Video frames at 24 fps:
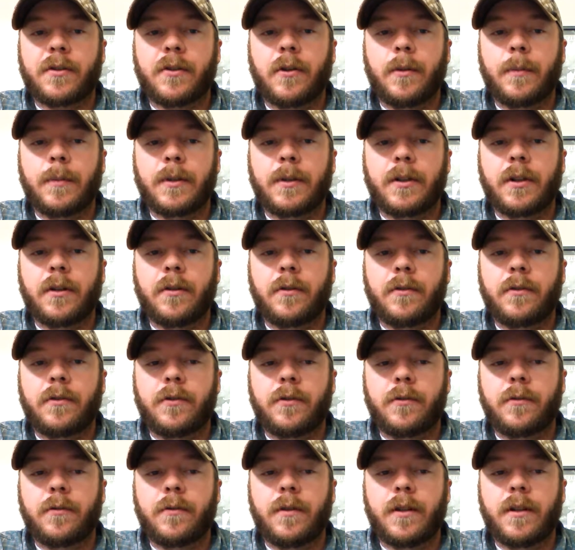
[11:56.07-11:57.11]
So I'm going to go
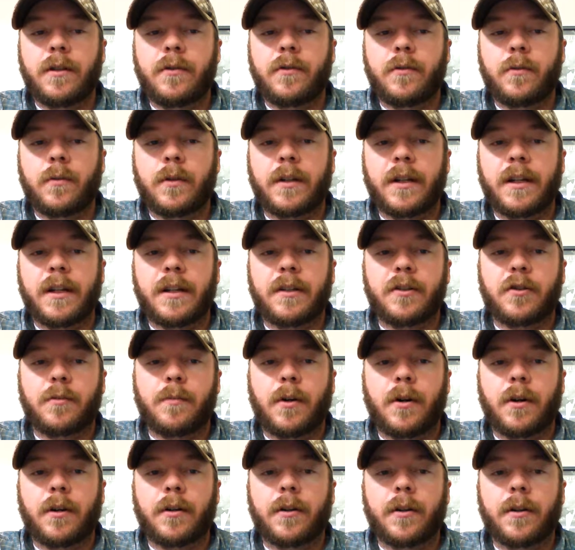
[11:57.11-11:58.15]
to the
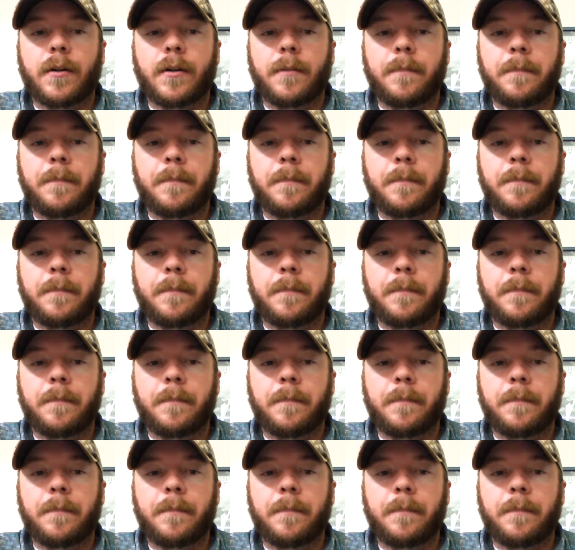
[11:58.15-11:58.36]
20-inch mark.